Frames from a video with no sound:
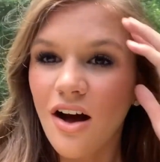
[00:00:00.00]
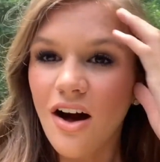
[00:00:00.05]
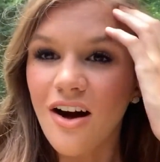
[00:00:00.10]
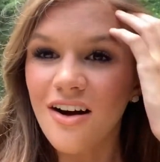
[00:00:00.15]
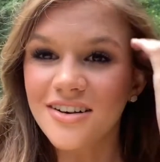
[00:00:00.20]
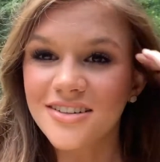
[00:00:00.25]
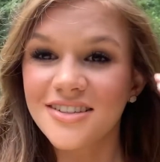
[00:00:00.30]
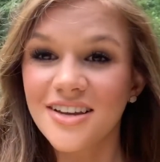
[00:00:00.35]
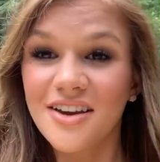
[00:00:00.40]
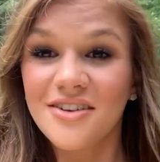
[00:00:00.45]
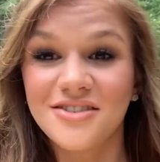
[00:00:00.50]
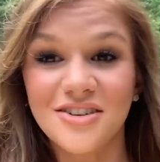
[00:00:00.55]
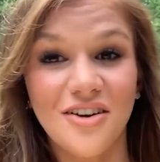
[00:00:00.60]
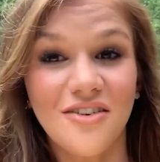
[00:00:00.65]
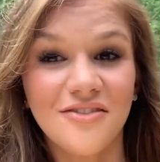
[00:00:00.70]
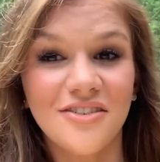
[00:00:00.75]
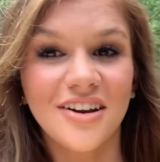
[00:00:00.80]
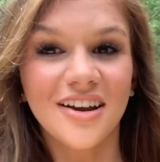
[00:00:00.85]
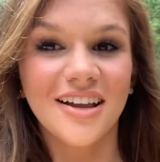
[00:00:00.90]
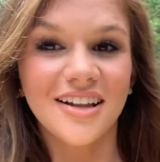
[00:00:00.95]
Also,
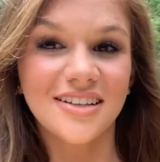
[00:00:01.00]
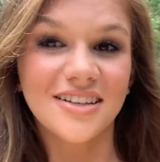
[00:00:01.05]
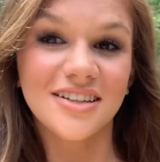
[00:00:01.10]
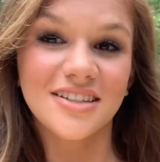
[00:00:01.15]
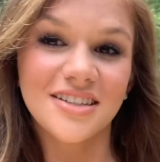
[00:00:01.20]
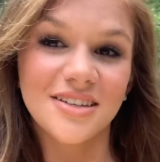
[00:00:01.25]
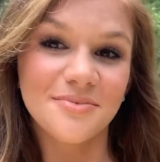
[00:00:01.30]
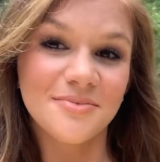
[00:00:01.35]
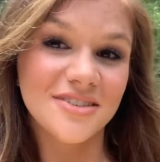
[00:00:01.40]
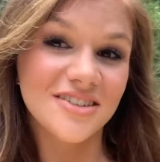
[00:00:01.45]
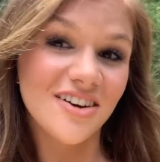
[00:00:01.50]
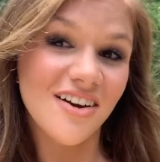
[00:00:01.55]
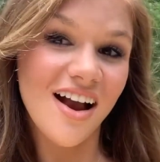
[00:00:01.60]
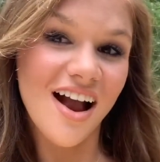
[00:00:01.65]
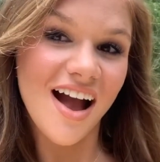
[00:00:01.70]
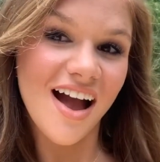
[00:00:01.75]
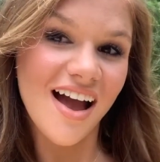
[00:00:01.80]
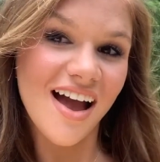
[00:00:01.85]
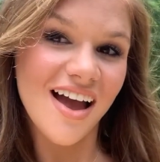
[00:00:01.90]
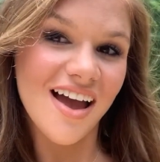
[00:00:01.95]
don't forget to
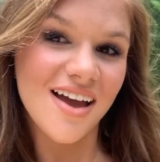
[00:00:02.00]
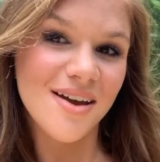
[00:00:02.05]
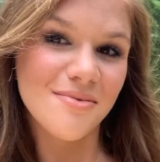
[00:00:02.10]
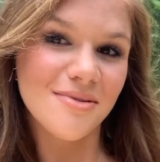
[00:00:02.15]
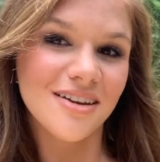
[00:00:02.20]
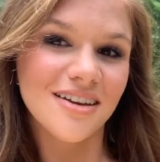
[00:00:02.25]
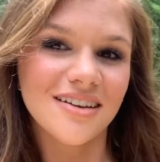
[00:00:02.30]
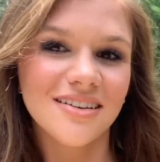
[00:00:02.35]
subscribe.